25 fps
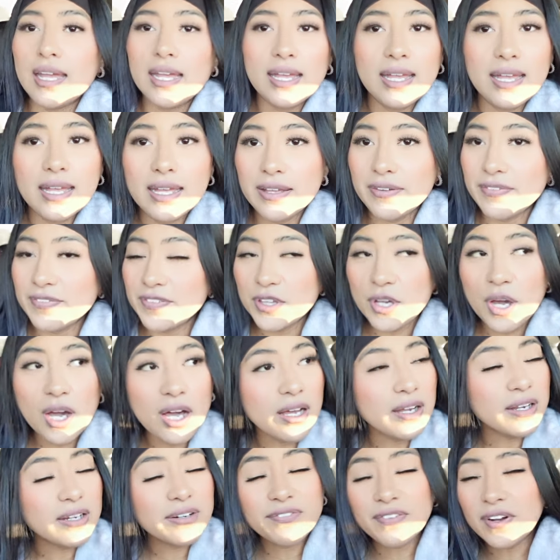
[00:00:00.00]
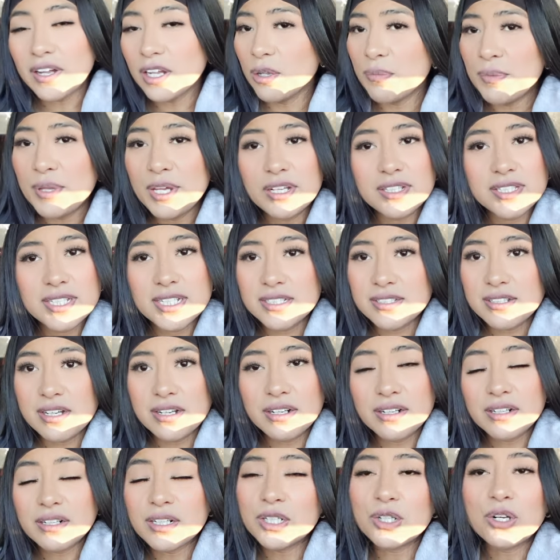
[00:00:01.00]
If y'all are following me on
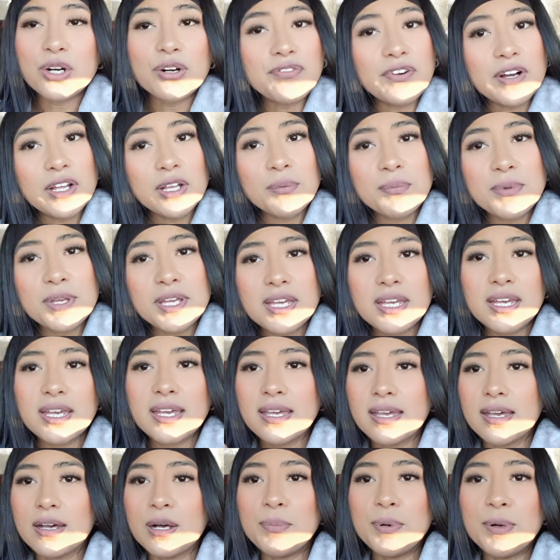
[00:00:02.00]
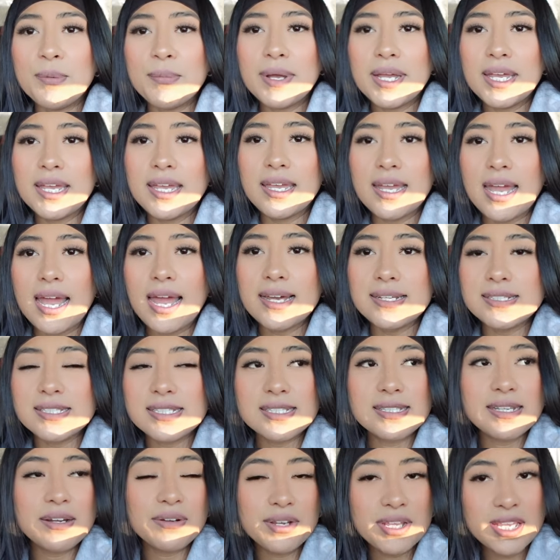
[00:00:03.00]
TikTok, girl, go follow me. I'll put my
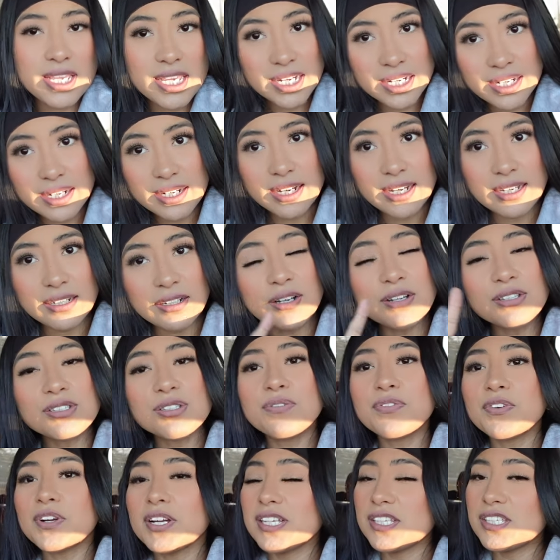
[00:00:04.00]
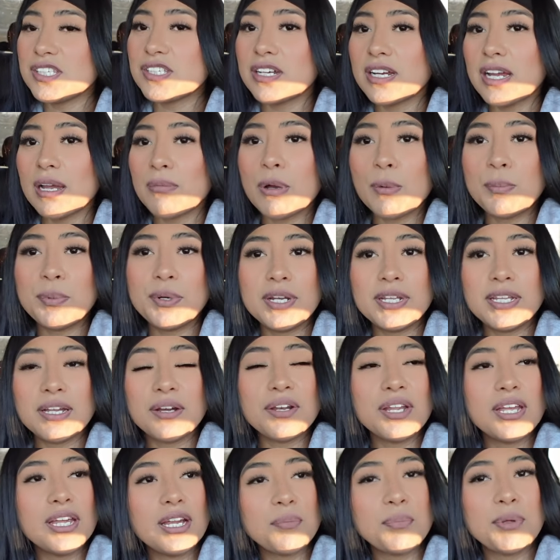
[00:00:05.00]
ads down here, and also for Instagram, I'll put it
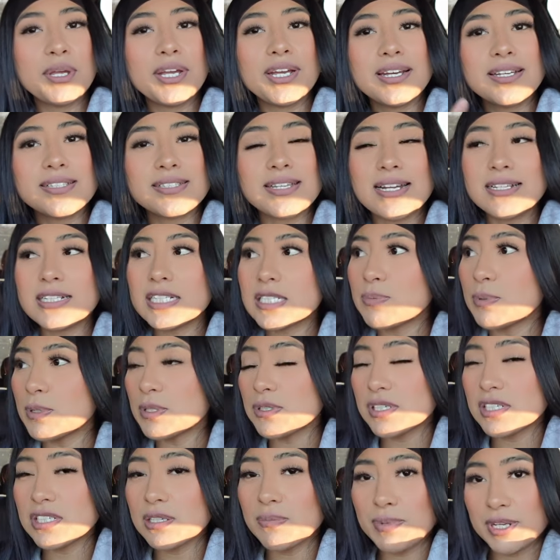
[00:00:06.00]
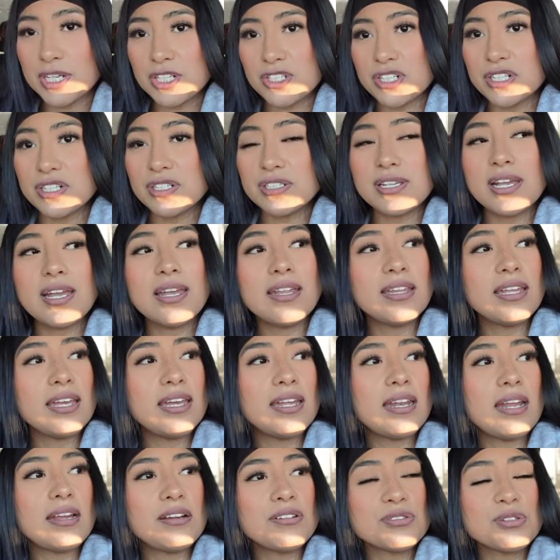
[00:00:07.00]
down here because I just posted some pictures, and
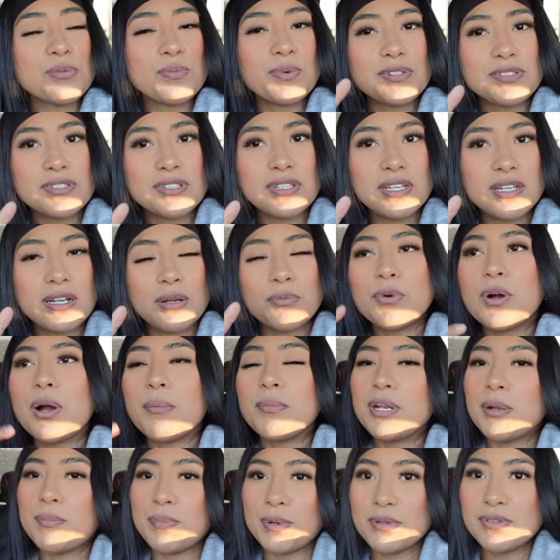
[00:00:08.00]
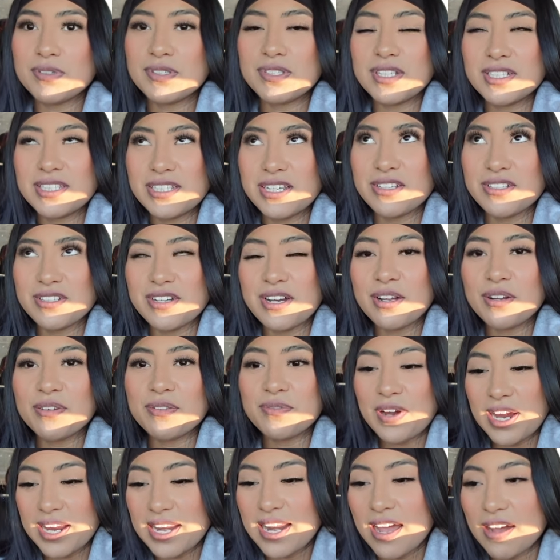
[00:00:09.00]
then I also posted, well, I'm gonna post a TikTok
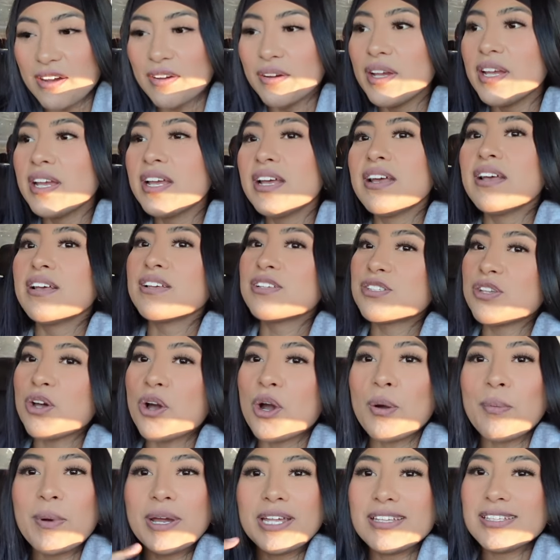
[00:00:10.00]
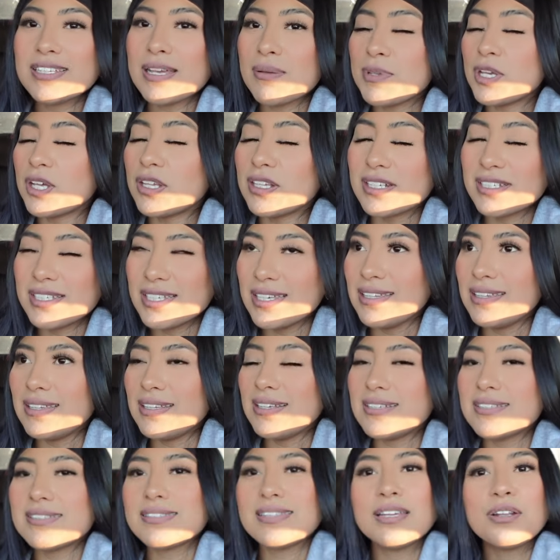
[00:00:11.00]
right now, so by the time y'all are seeing
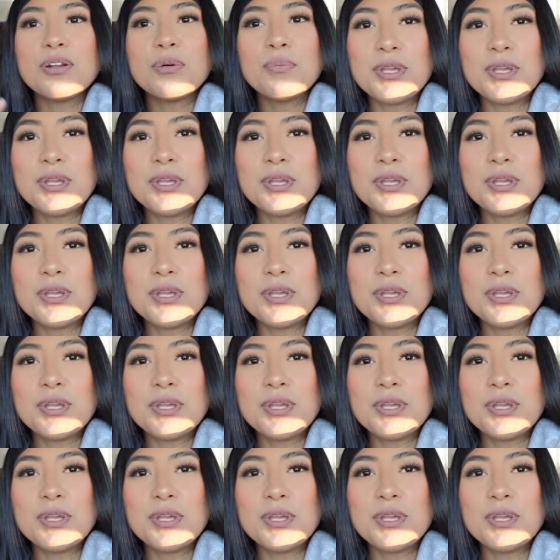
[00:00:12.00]
this, it'll